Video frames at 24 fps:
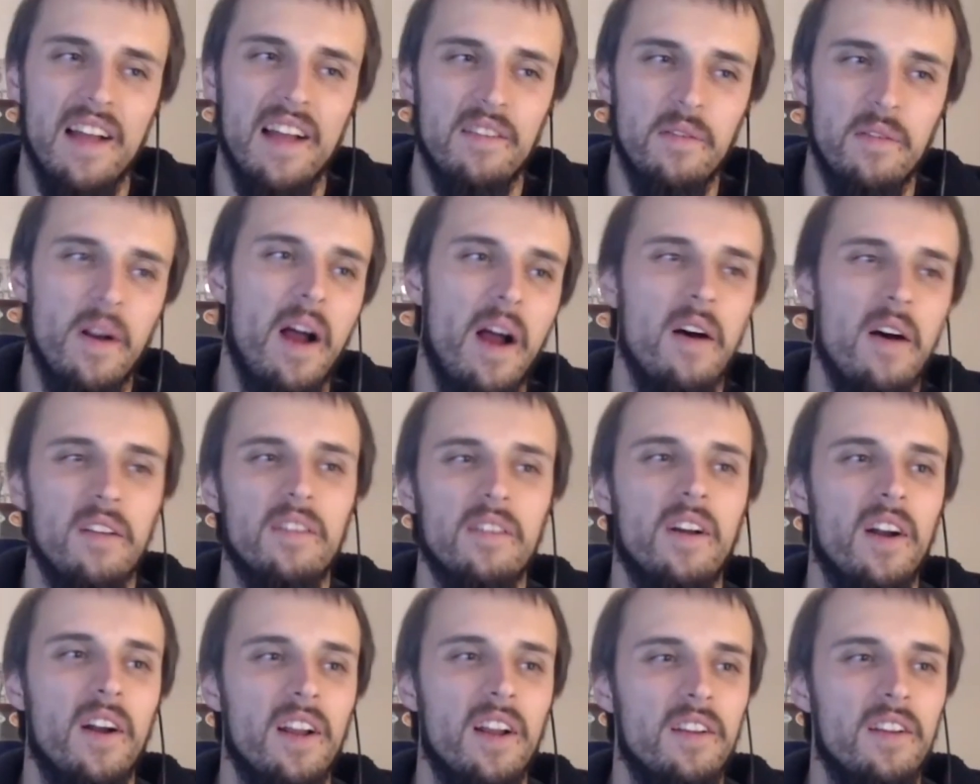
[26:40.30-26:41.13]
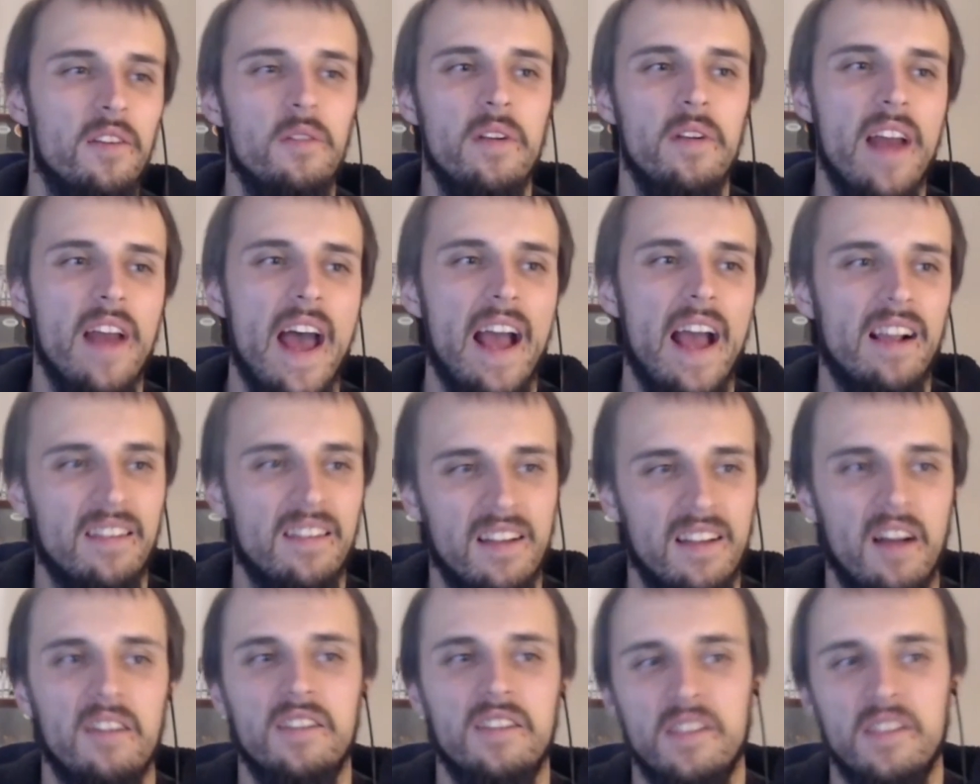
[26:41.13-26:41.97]
what I was going to do next. I
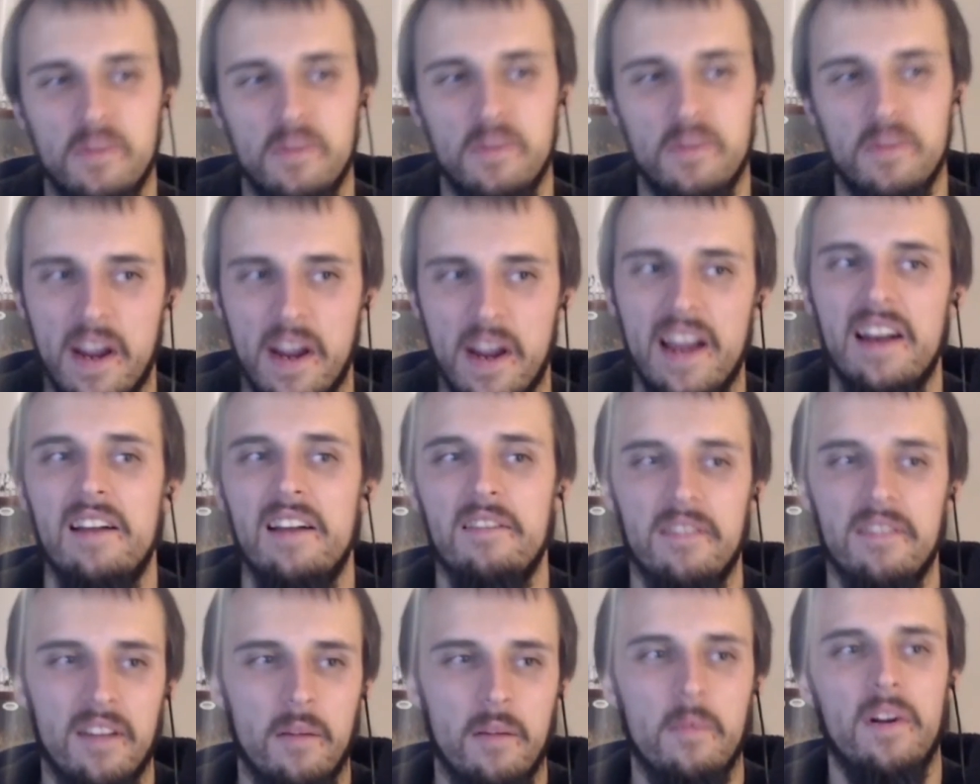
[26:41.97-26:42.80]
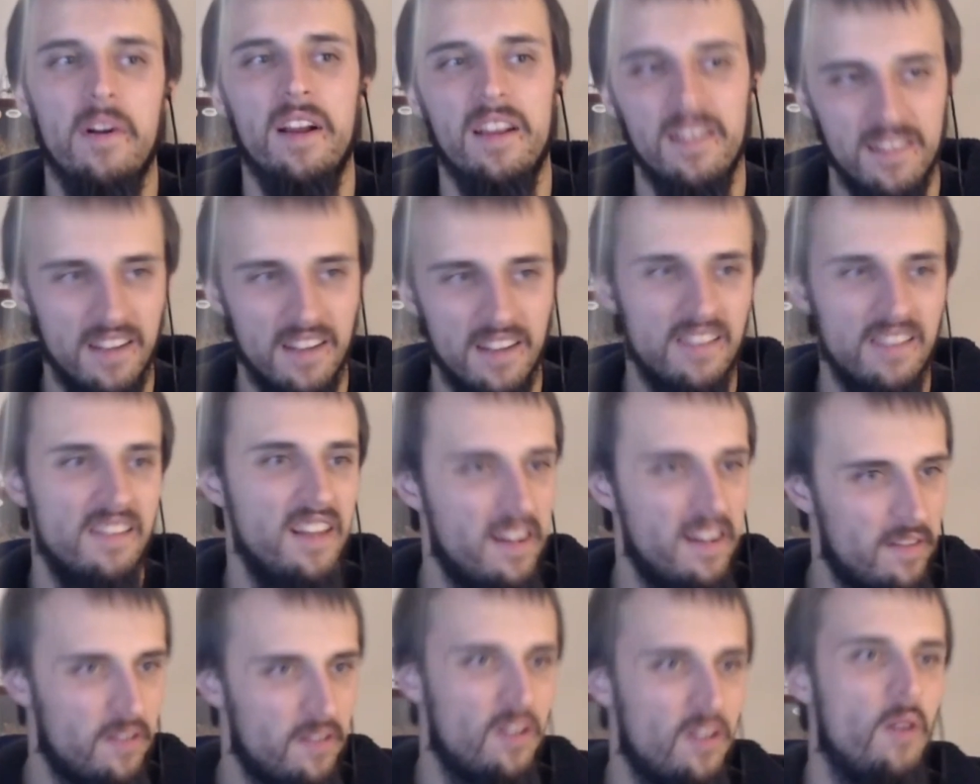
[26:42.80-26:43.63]
was just waiting to see
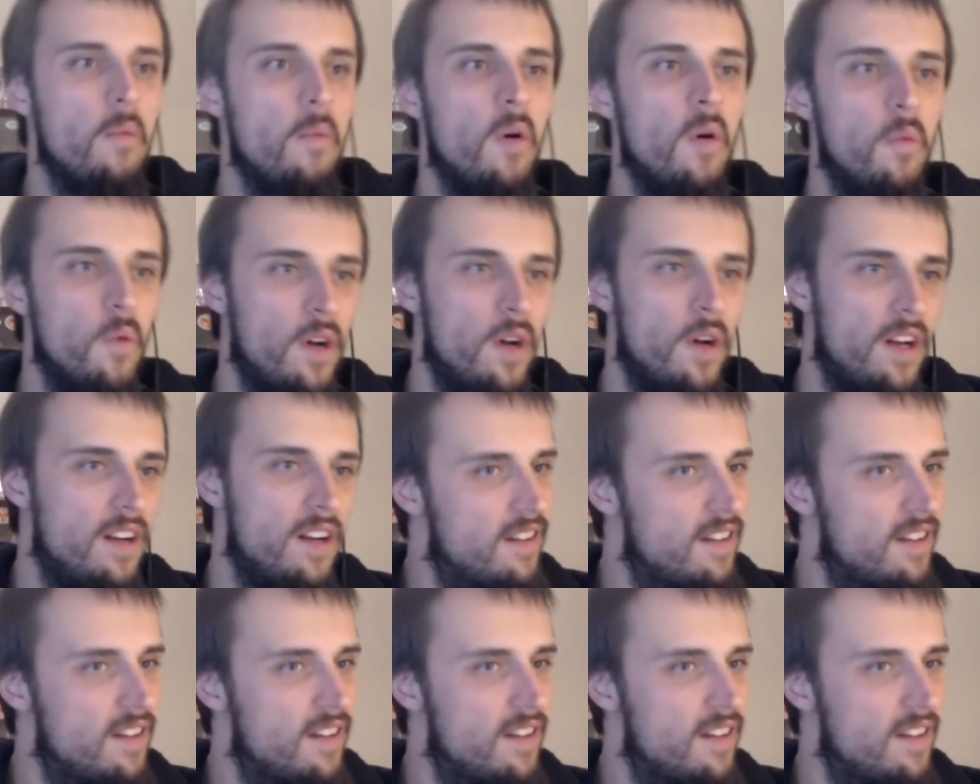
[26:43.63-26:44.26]
if someone would